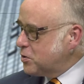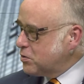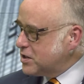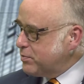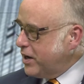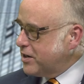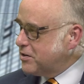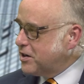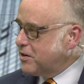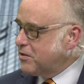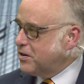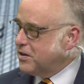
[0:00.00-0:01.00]
talked about earlier
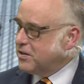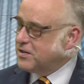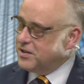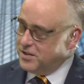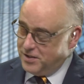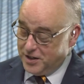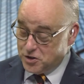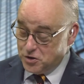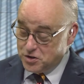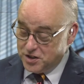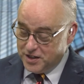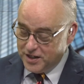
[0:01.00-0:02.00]
on. That's good
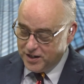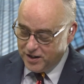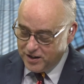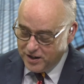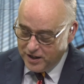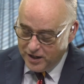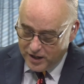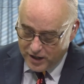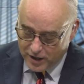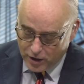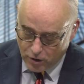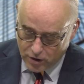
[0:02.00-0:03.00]
to hear.
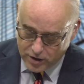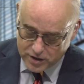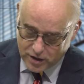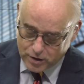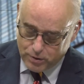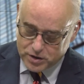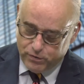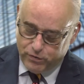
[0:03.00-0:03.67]
Lauren, there's another question for